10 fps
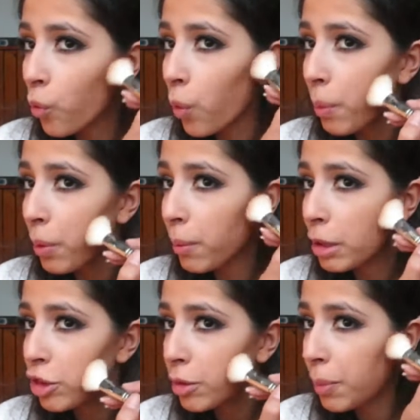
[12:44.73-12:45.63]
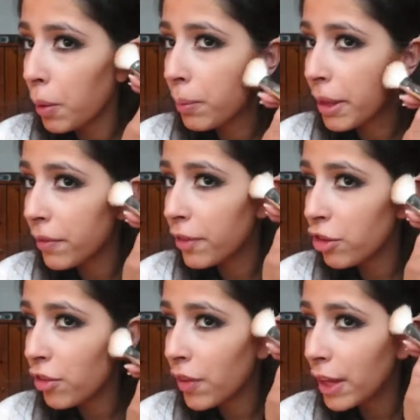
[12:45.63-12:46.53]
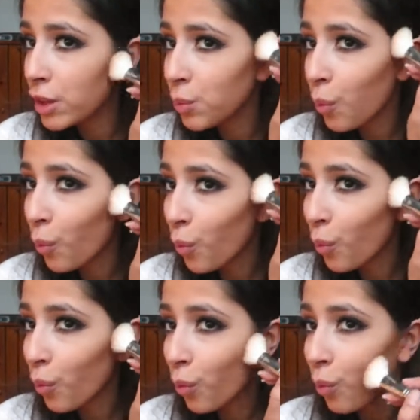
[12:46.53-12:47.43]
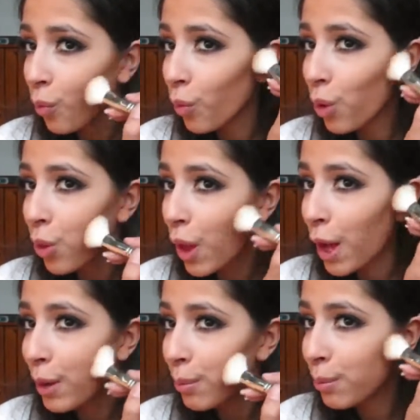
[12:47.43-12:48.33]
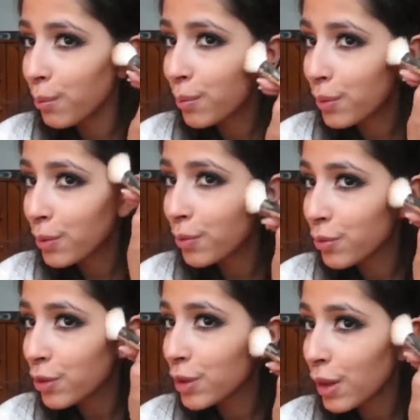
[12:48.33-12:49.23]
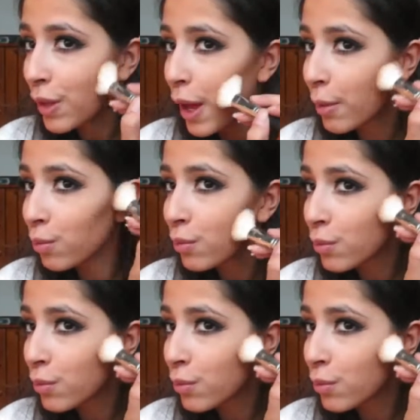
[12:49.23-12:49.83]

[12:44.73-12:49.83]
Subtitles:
right below my cheekbone, make a fishy face, like that, just like that.